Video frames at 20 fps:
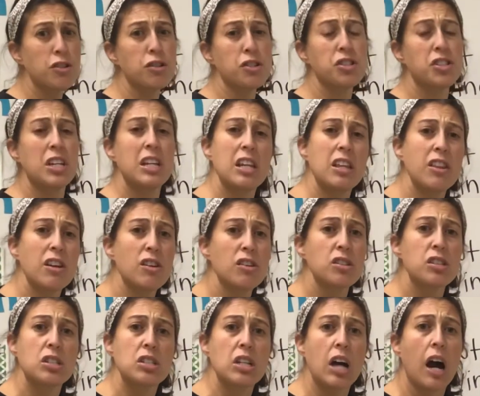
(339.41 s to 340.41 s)
are sitting there
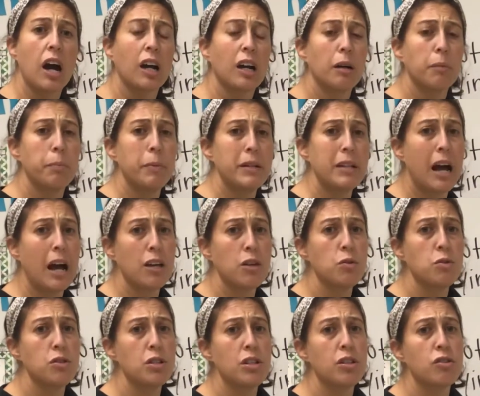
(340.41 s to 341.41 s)
stuck but not
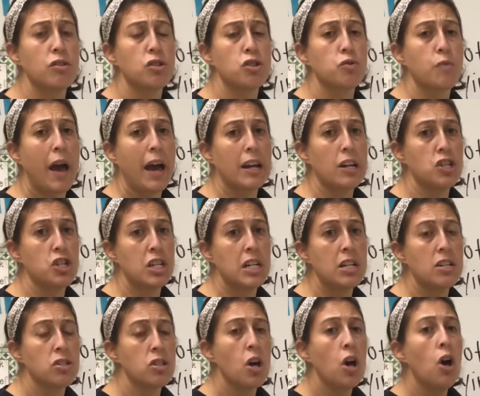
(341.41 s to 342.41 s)
using their
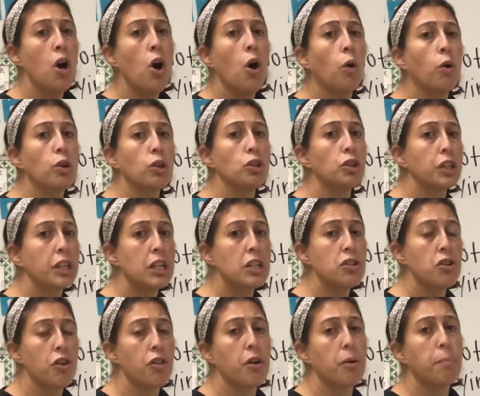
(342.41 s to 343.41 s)
strategies, or looking
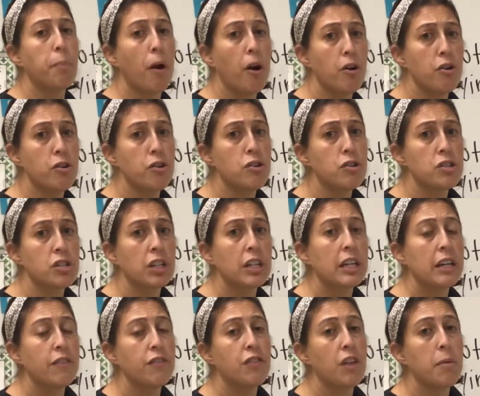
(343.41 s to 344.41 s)
to their partner to
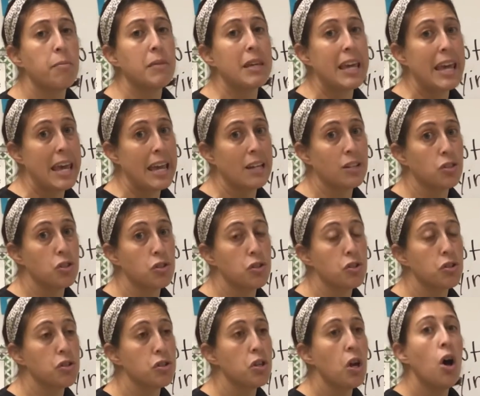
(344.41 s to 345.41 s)
give them the
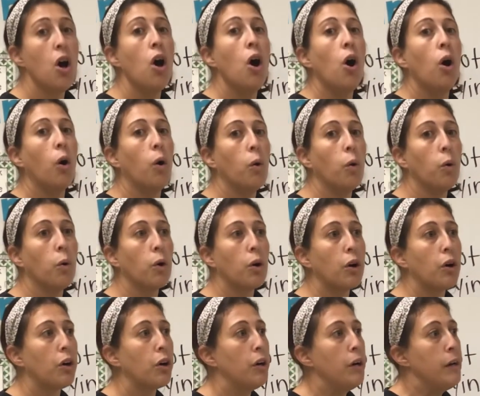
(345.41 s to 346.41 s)
answers,
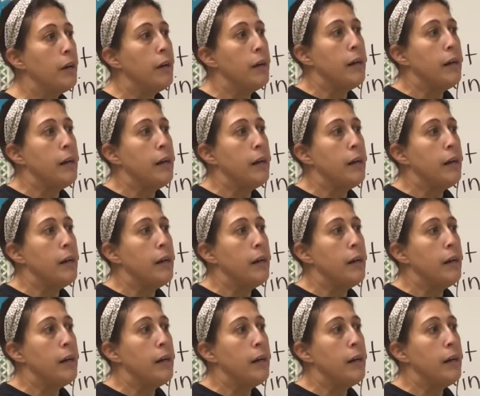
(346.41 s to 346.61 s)
or